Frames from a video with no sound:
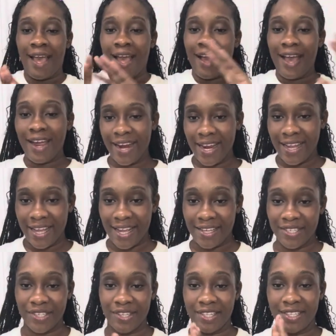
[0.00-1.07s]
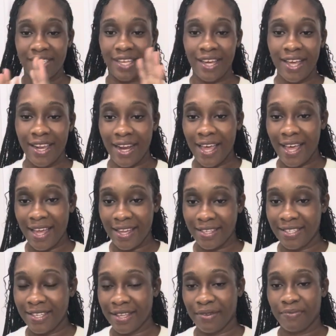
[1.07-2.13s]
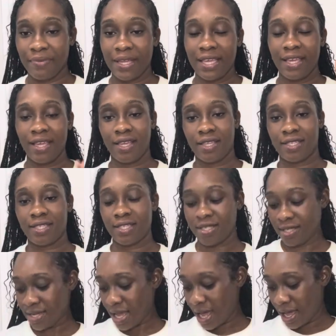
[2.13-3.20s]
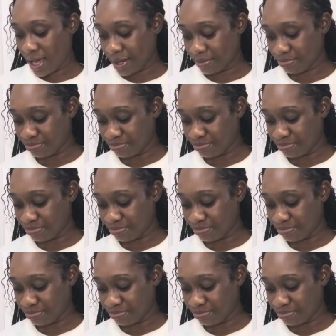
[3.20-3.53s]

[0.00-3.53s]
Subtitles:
Alright guys, so the second item is a